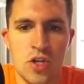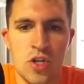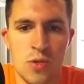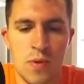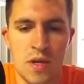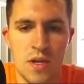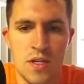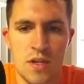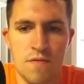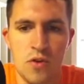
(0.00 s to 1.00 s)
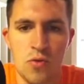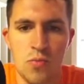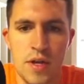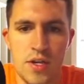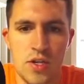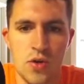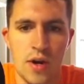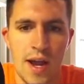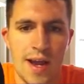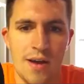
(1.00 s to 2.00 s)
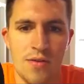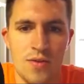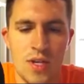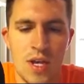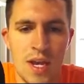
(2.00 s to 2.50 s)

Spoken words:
just because if you place your hounds